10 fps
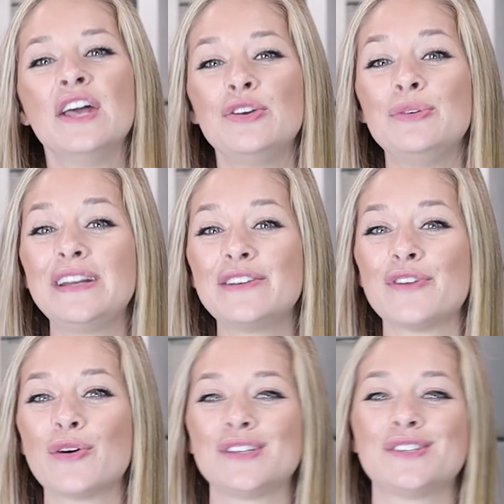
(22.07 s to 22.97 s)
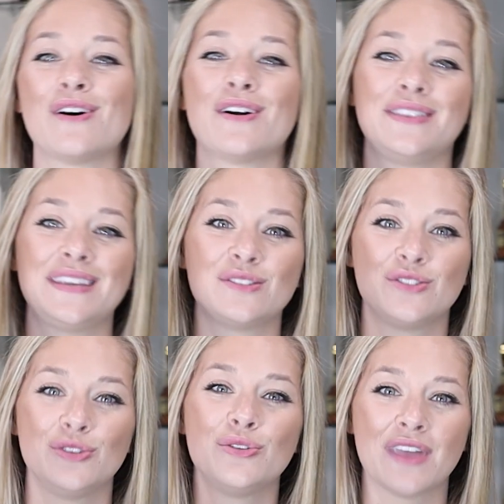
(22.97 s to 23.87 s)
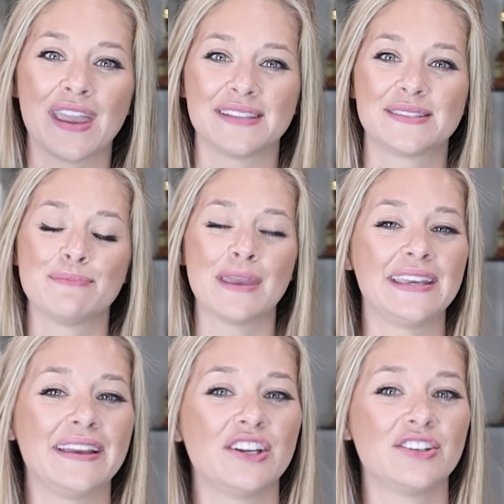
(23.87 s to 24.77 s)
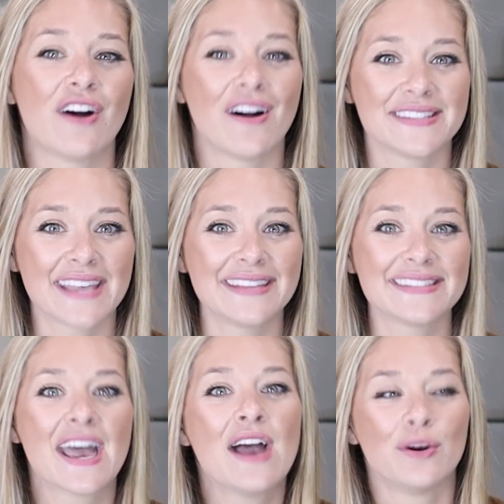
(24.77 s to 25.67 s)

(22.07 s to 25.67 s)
You need to focus on these two things: making good content,